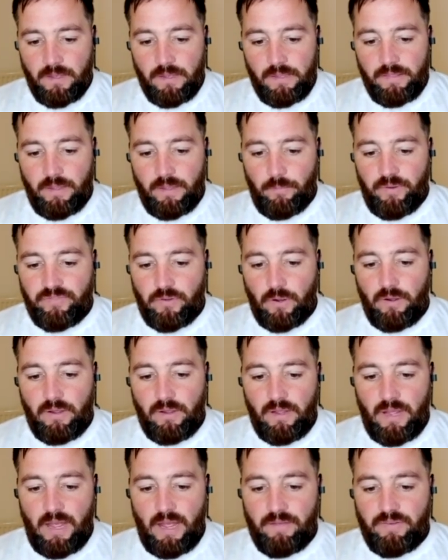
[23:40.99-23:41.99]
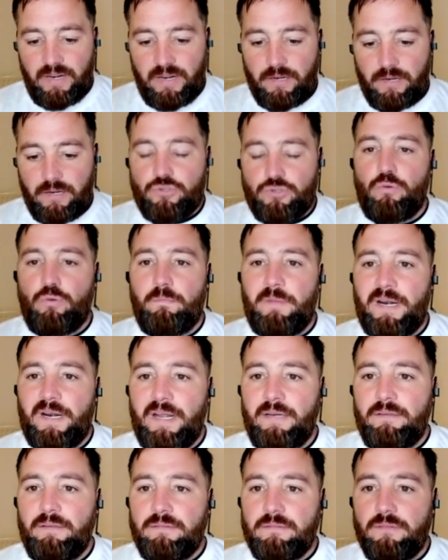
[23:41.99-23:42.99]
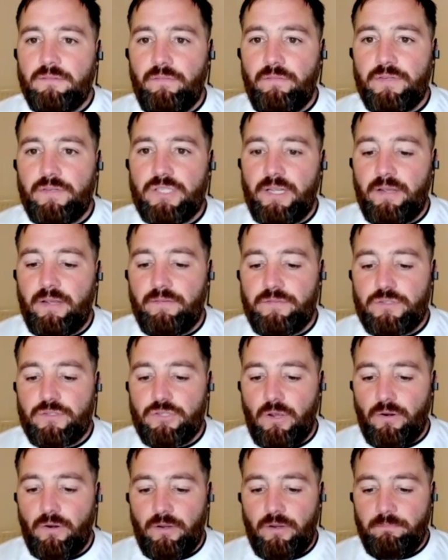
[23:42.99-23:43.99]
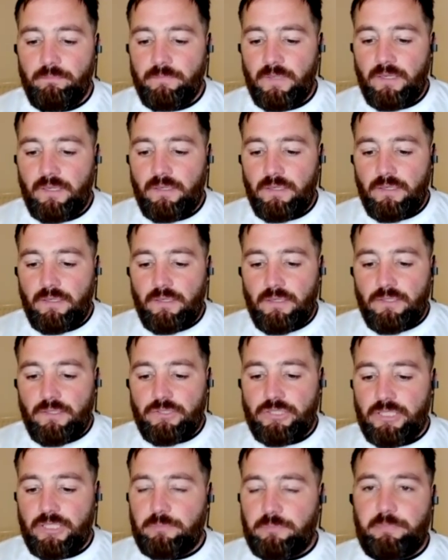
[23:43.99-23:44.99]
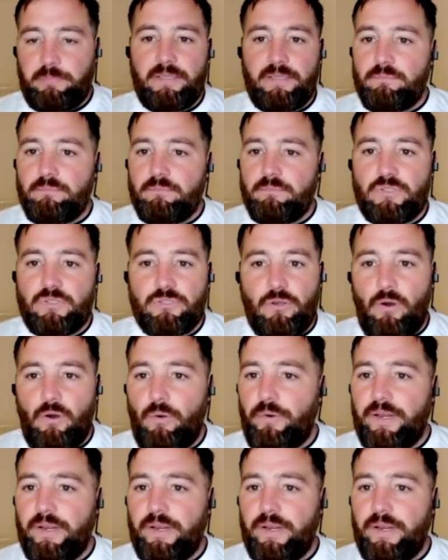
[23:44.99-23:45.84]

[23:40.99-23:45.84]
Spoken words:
Then we've got Evelina Summanen, obviously of Tottenham. She's been scoring.